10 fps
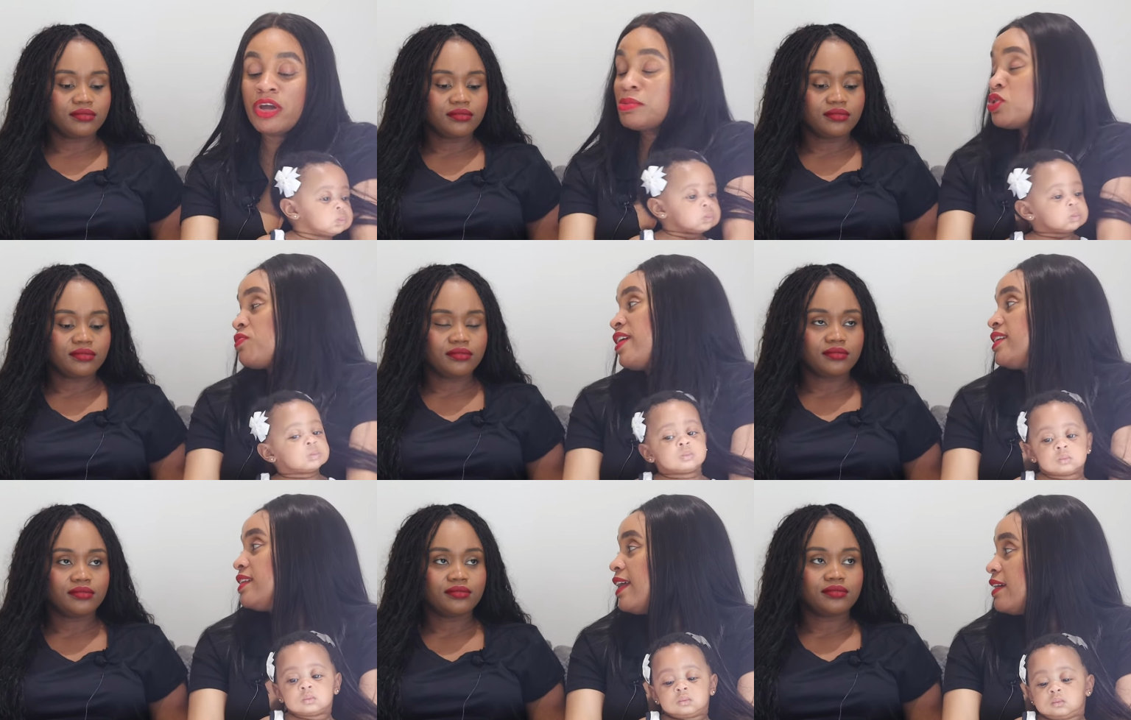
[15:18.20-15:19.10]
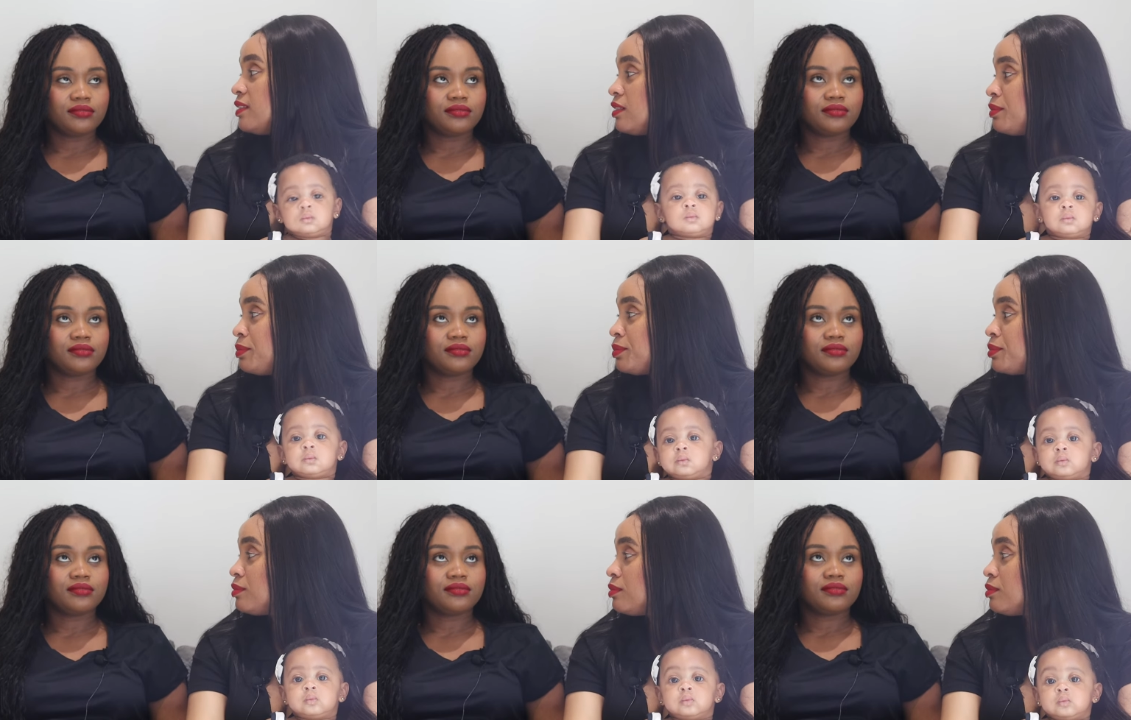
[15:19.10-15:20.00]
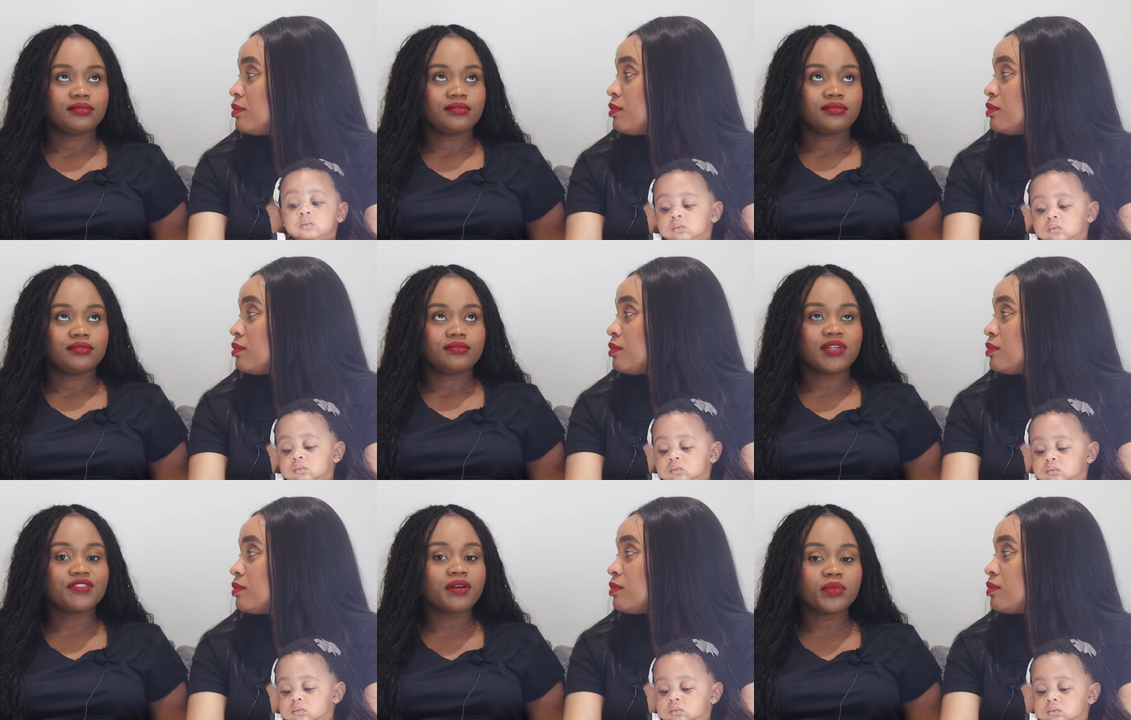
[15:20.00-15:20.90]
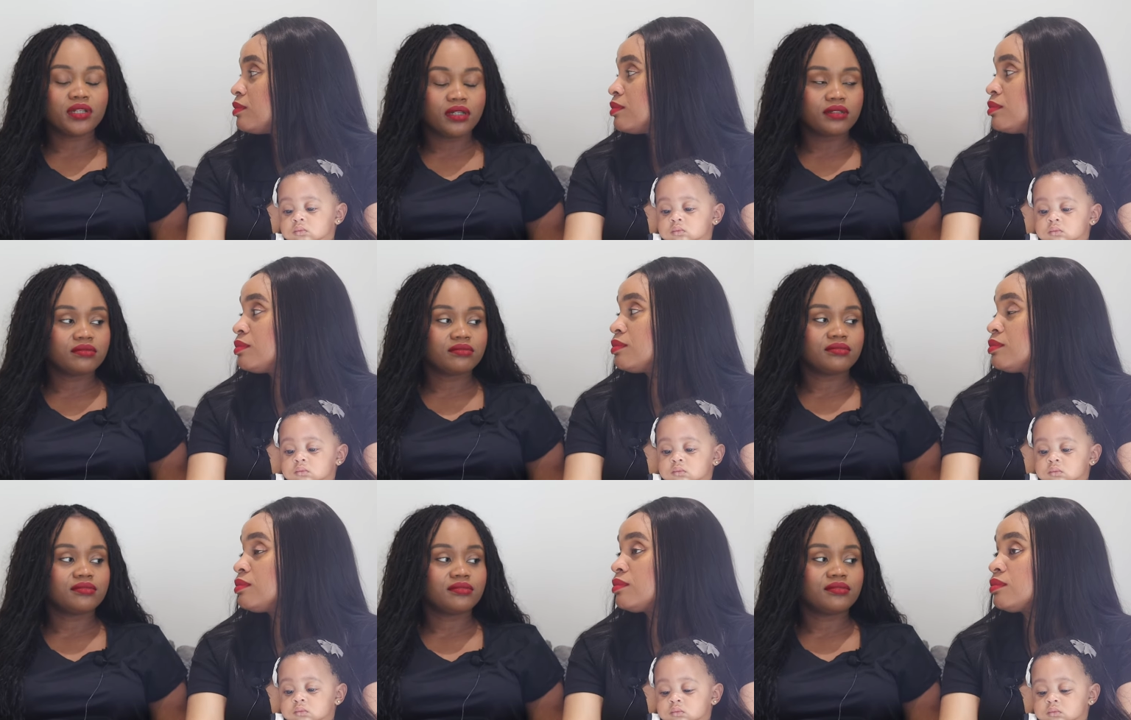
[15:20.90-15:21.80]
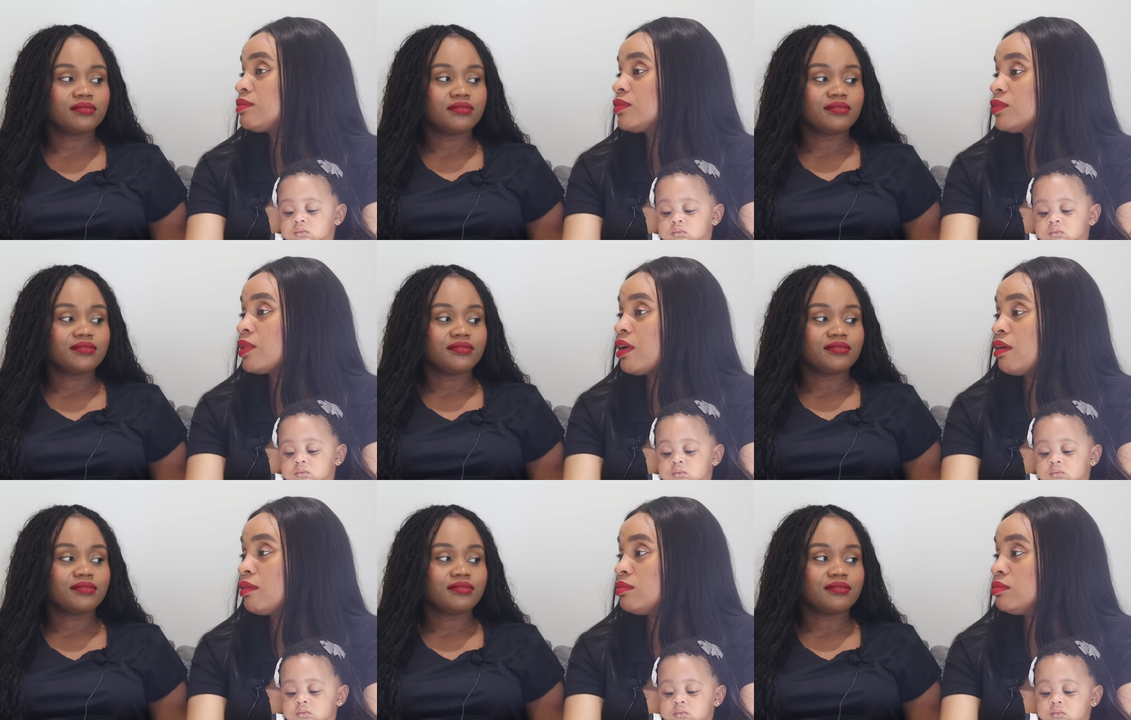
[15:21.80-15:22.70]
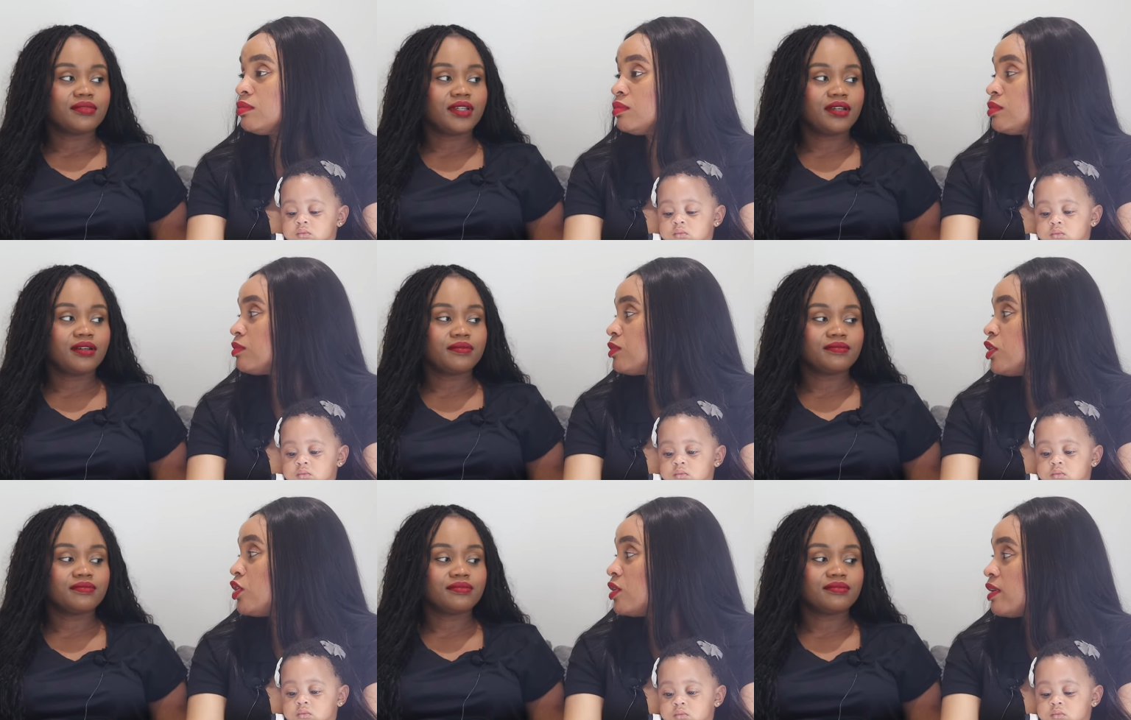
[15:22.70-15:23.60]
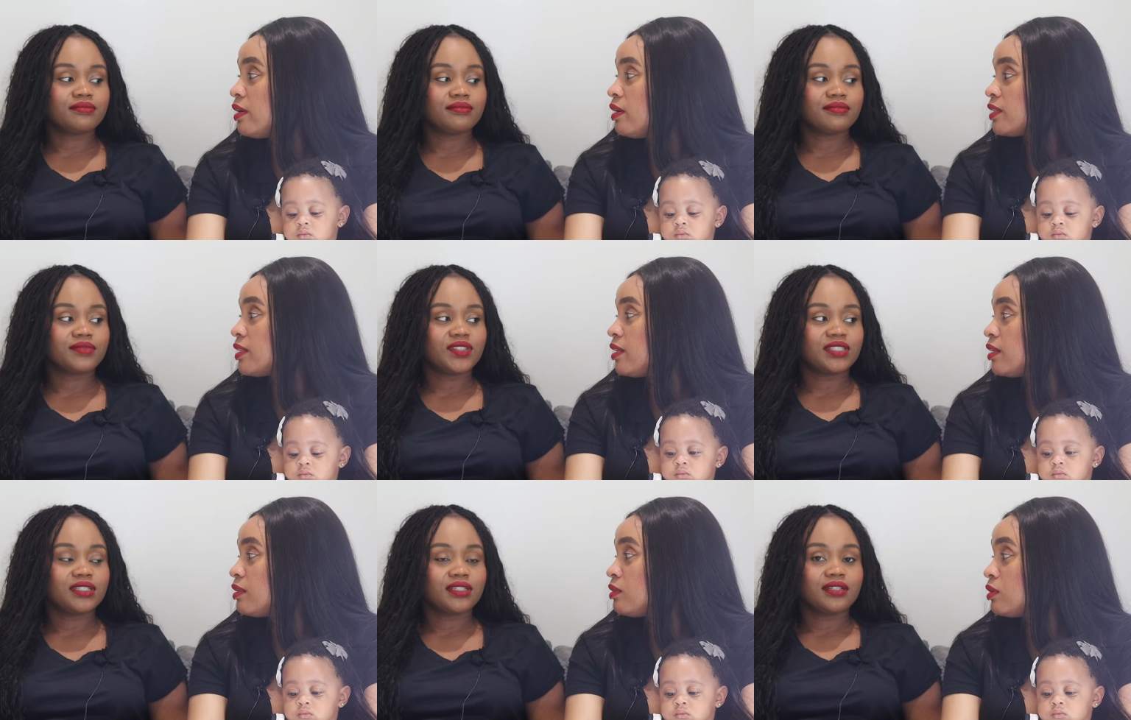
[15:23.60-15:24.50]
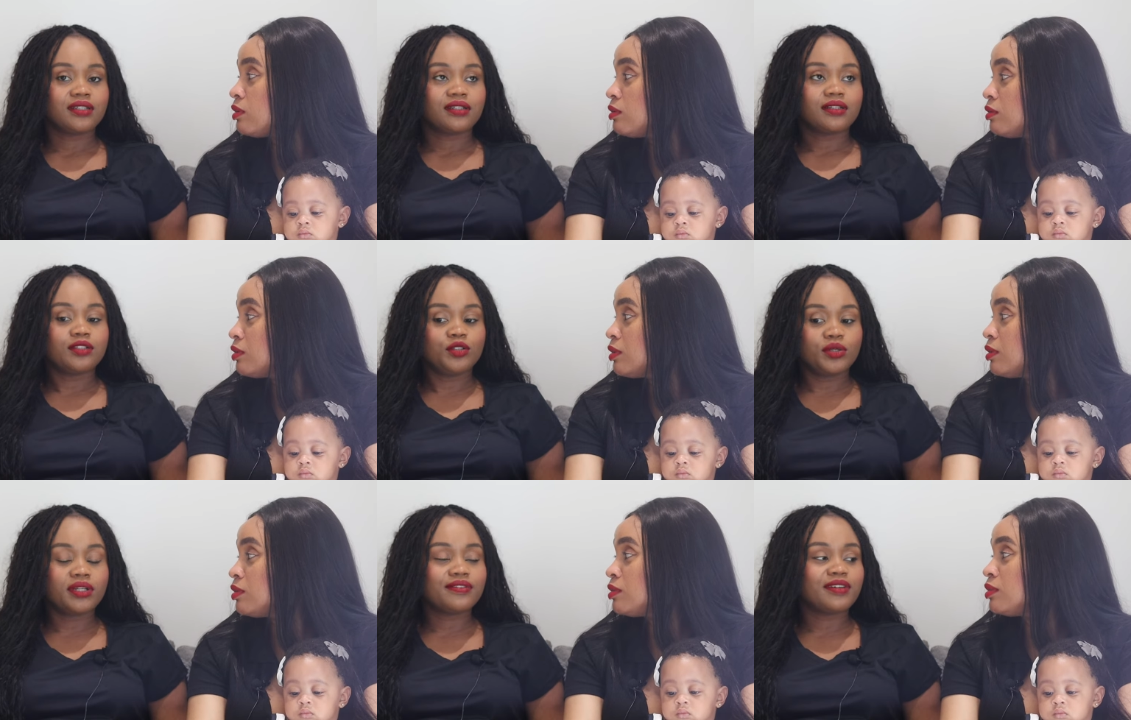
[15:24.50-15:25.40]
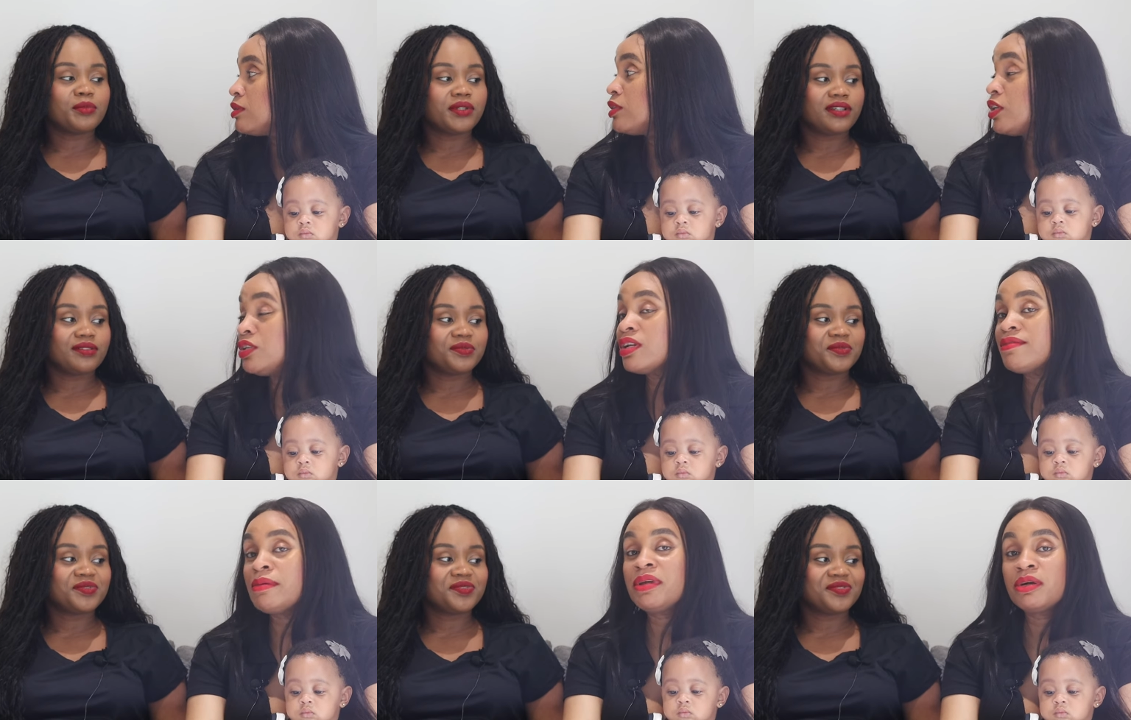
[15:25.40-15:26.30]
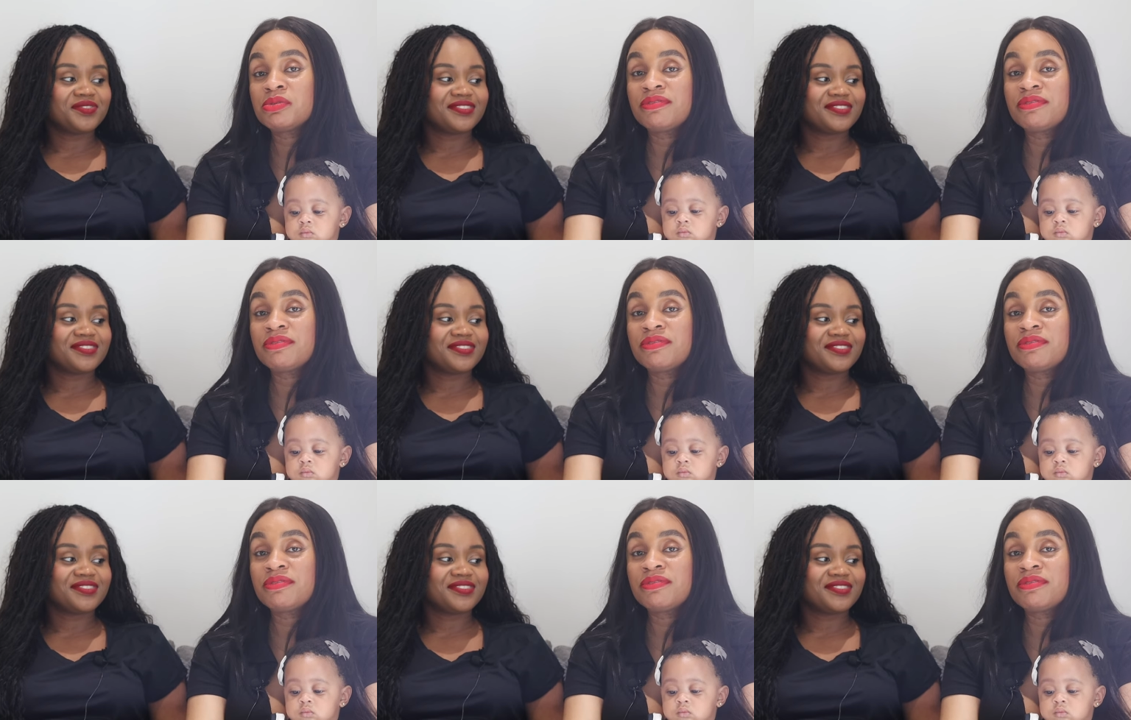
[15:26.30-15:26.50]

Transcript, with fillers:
Speaker 1: helps you find the light?
Speaker 2: my family.
Speaker 1: Okay. Yeah. Your nuclear extended or?
Speaker 2: Nuclear family. Your
Speaker 1: nuclear family helps you